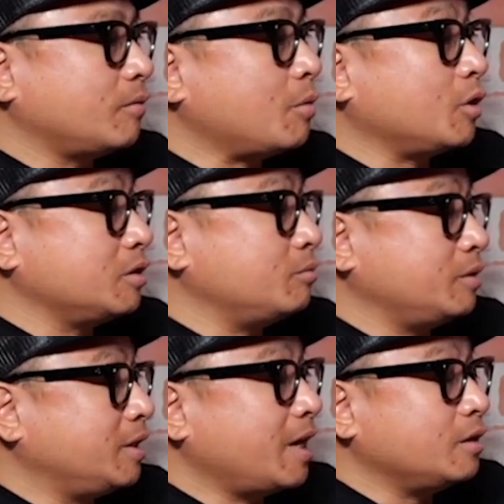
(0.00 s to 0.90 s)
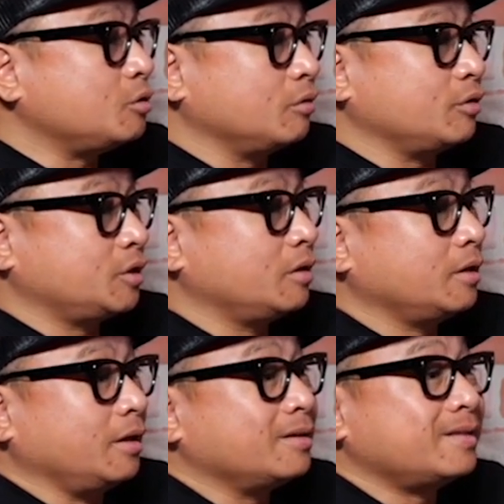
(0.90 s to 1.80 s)
I wanted to get into a
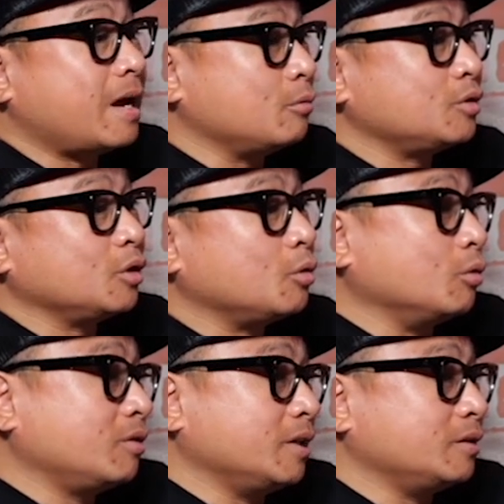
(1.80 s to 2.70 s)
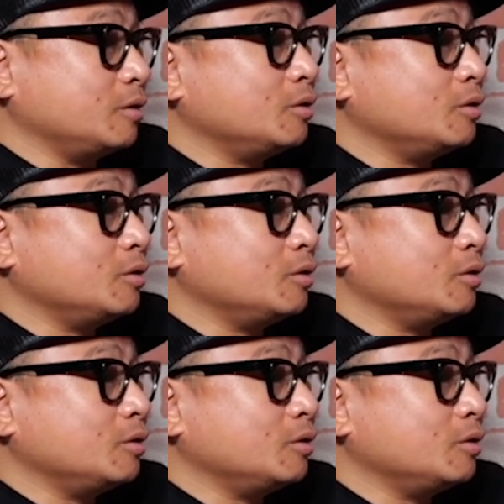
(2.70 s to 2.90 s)
fraternity because that was the cool thing to mm-hmm.